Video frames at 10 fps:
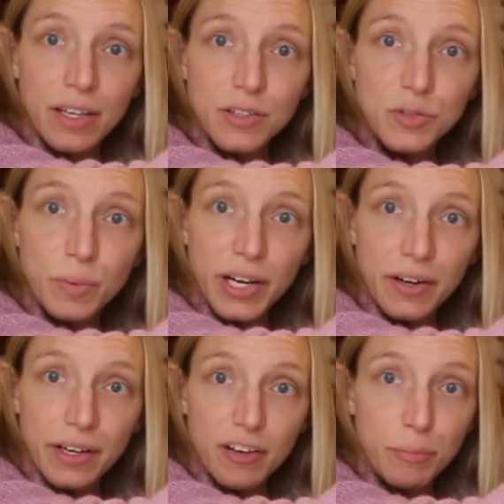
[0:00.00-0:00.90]

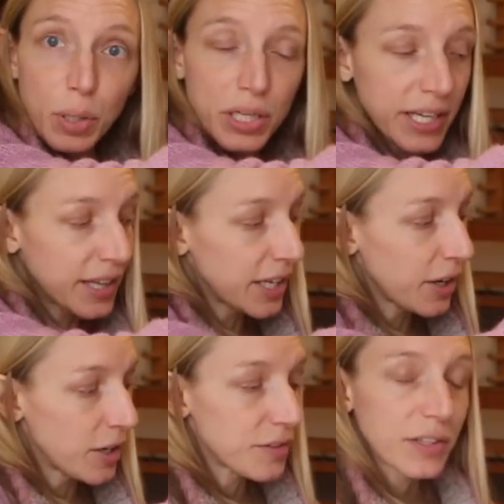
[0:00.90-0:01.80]
sweater kind of pulling on that
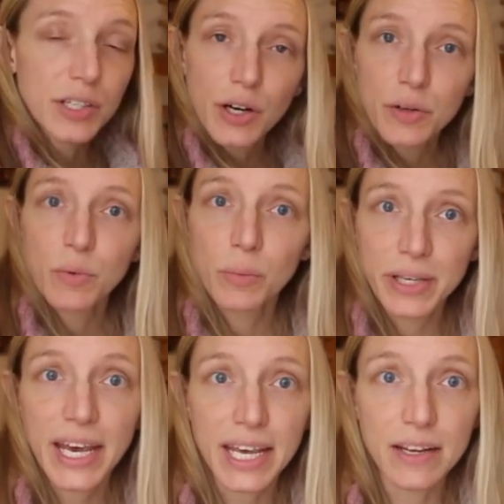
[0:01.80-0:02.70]
yarn, so the yarn will
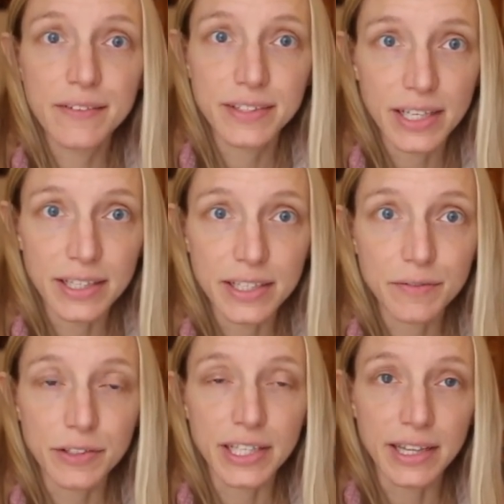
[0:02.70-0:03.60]
behave slightly
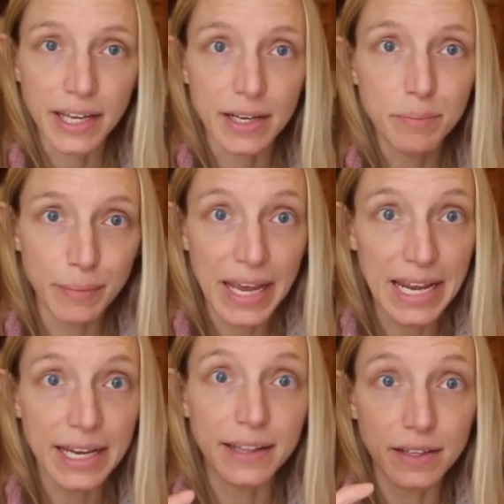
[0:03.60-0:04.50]
differently than it
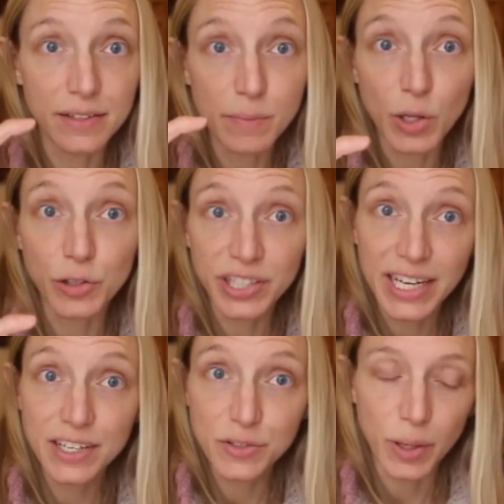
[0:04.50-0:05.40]
may in the smaller
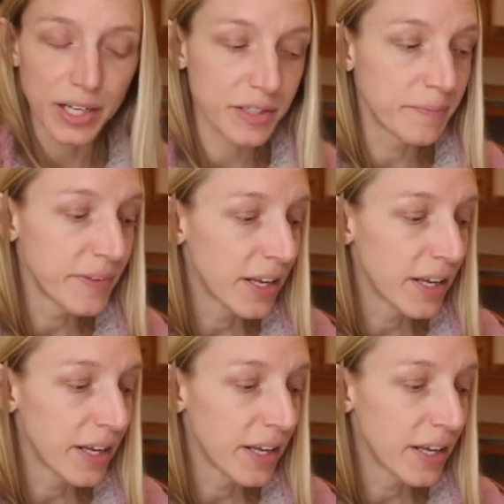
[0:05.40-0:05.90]
gauge swatch.